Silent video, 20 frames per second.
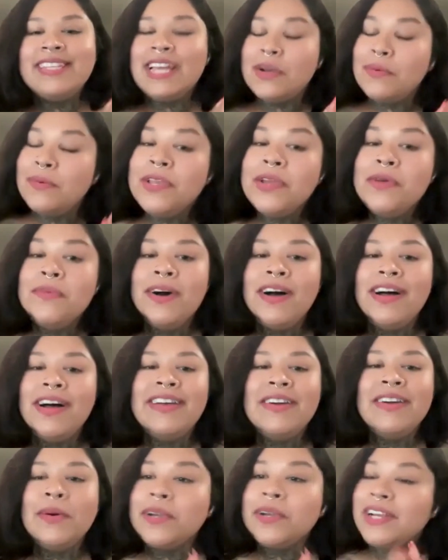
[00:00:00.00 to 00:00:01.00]
take what you
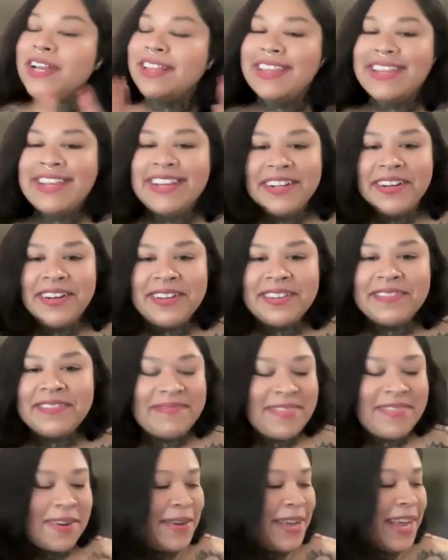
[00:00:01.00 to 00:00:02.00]
want or nothing at all.
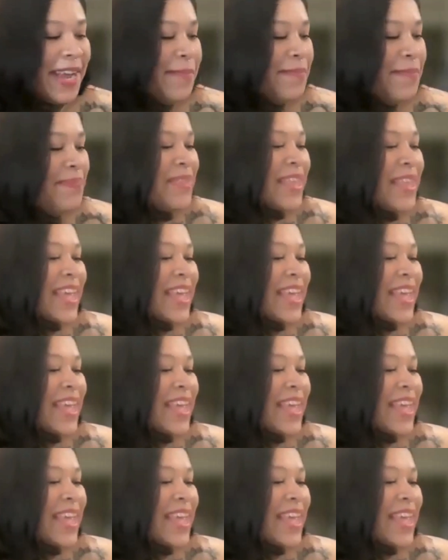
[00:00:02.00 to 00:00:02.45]
Okay.